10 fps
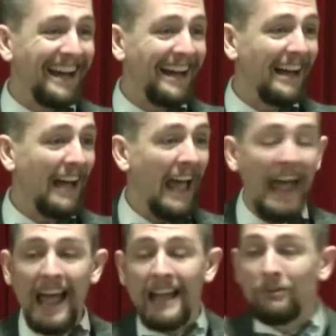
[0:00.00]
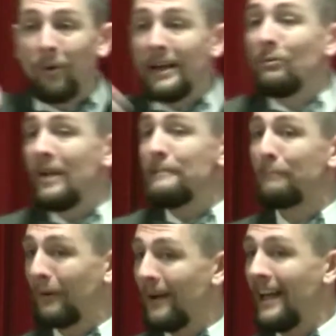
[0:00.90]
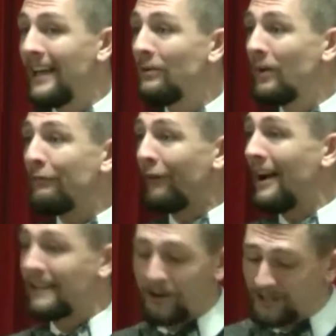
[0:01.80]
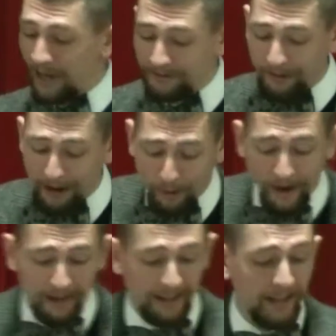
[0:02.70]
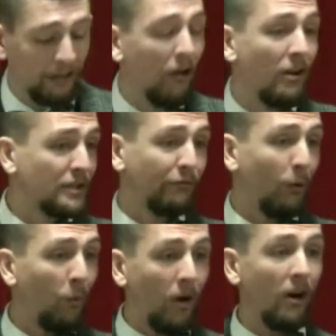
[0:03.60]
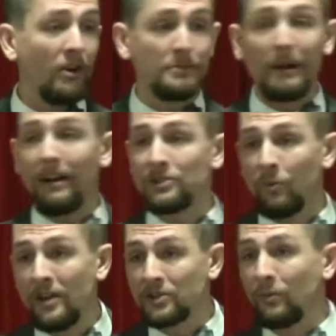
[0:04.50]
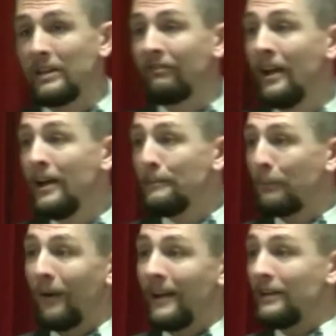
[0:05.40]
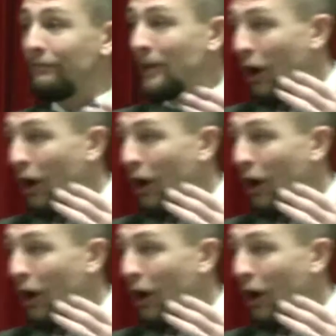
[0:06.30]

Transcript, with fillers: Uh, and when we pray, we find ourselves very quickly at a loss for words because once we've prayed